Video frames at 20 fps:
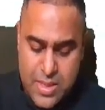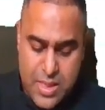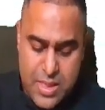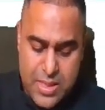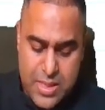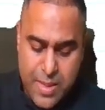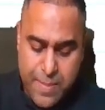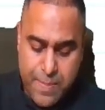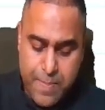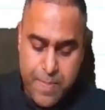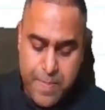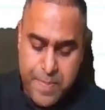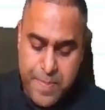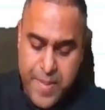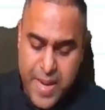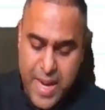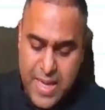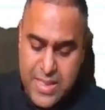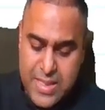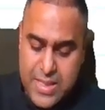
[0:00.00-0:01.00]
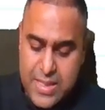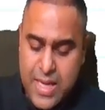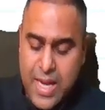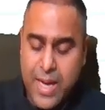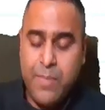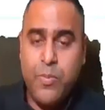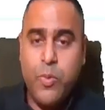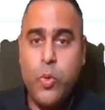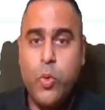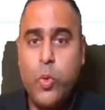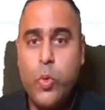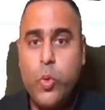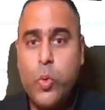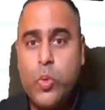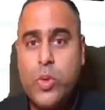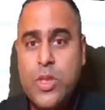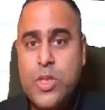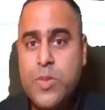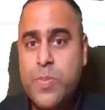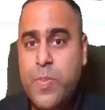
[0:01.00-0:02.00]
is the best time to
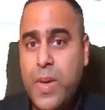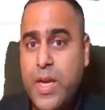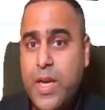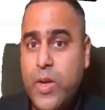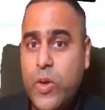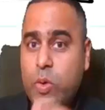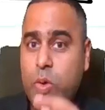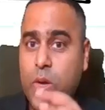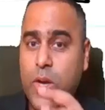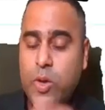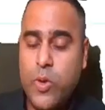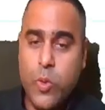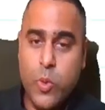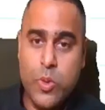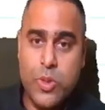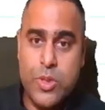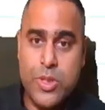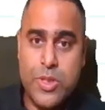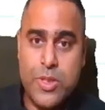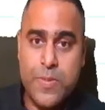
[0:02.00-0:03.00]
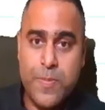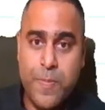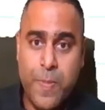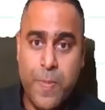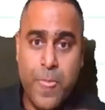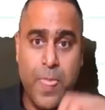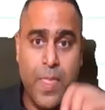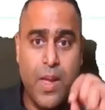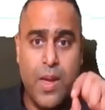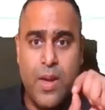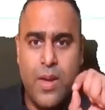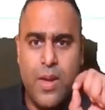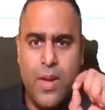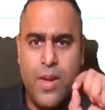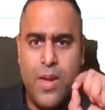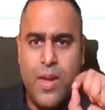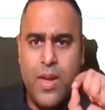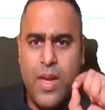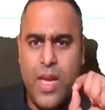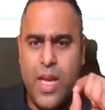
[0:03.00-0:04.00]
do this particular course.
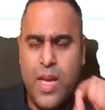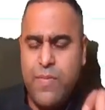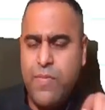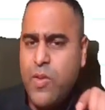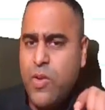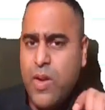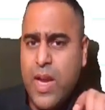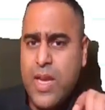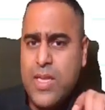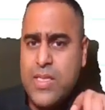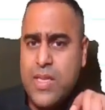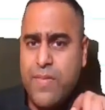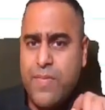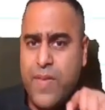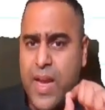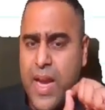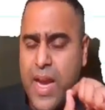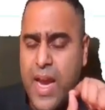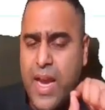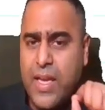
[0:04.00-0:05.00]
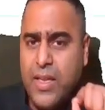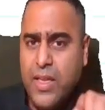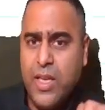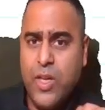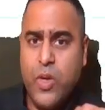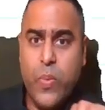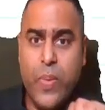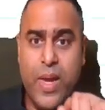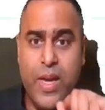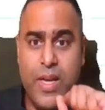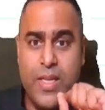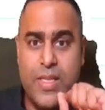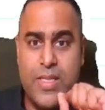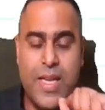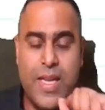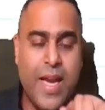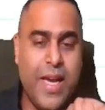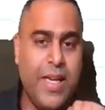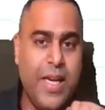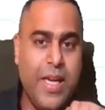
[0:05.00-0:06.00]
If you guys have any queries,
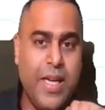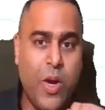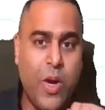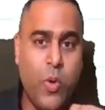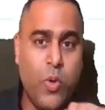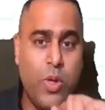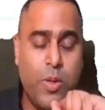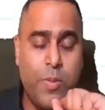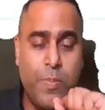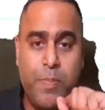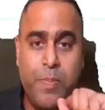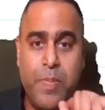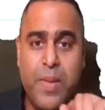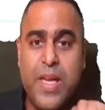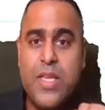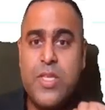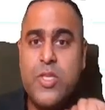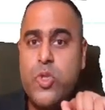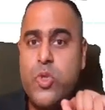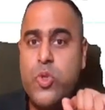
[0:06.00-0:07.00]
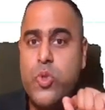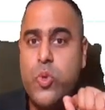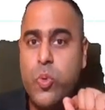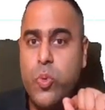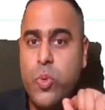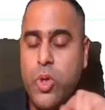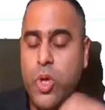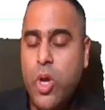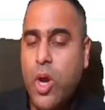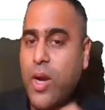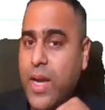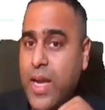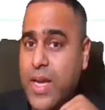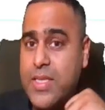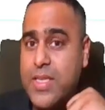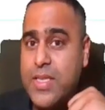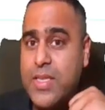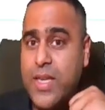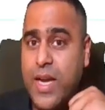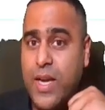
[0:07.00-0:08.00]
any doubt, please do not
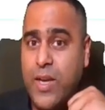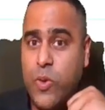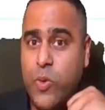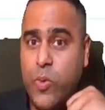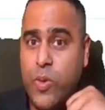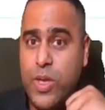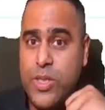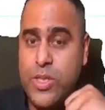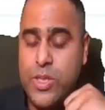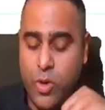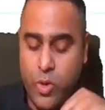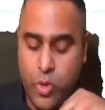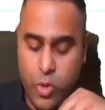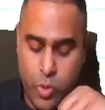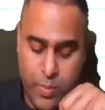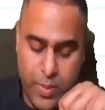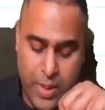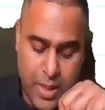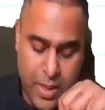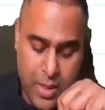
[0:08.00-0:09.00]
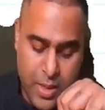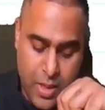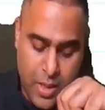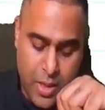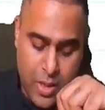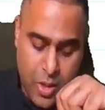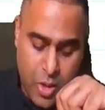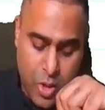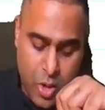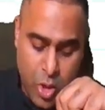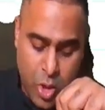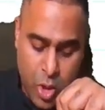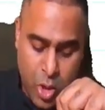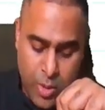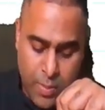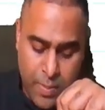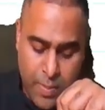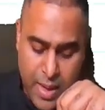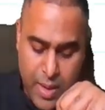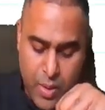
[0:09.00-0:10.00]
hesitate to reach out to me
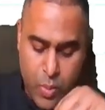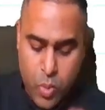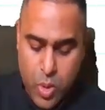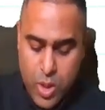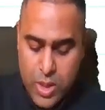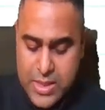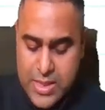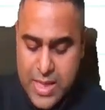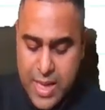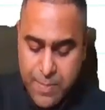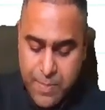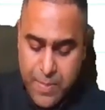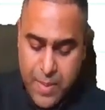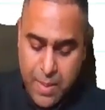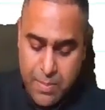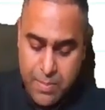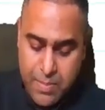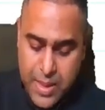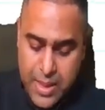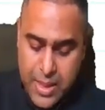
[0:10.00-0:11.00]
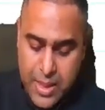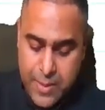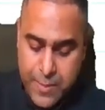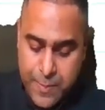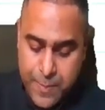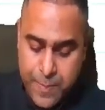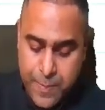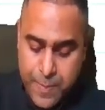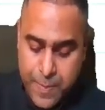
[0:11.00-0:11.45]
on my WhatsApp number.